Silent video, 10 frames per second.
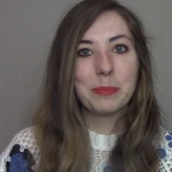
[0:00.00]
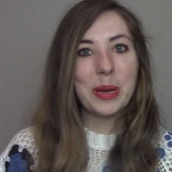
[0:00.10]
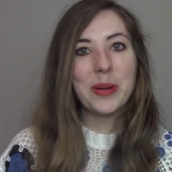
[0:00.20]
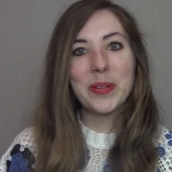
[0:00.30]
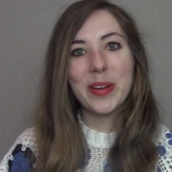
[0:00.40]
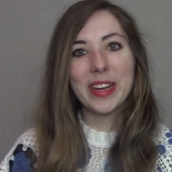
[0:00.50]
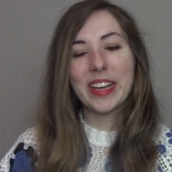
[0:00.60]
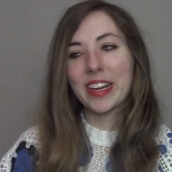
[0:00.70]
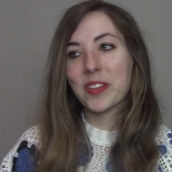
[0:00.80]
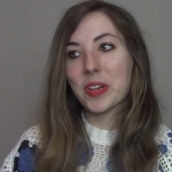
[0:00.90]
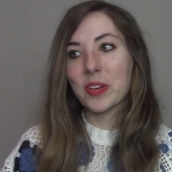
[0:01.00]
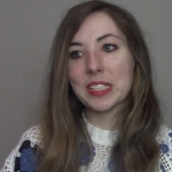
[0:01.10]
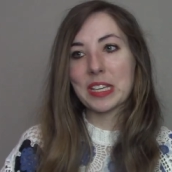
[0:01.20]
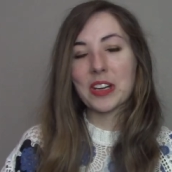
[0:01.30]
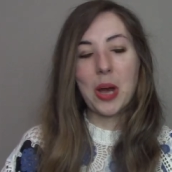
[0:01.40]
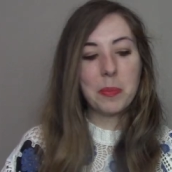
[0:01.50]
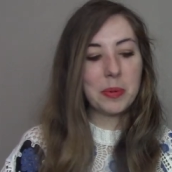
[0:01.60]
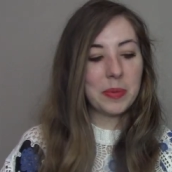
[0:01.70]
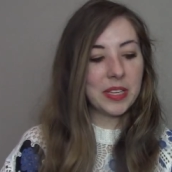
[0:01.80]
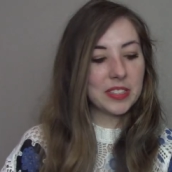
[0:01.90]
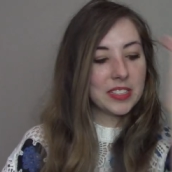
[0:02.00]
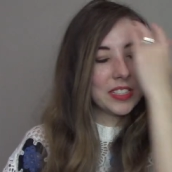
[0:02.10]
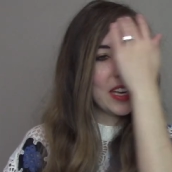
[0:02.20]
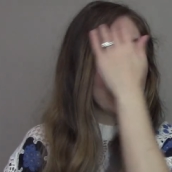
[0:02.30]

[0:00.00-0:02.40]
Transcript: bow on it and I would always get compliments.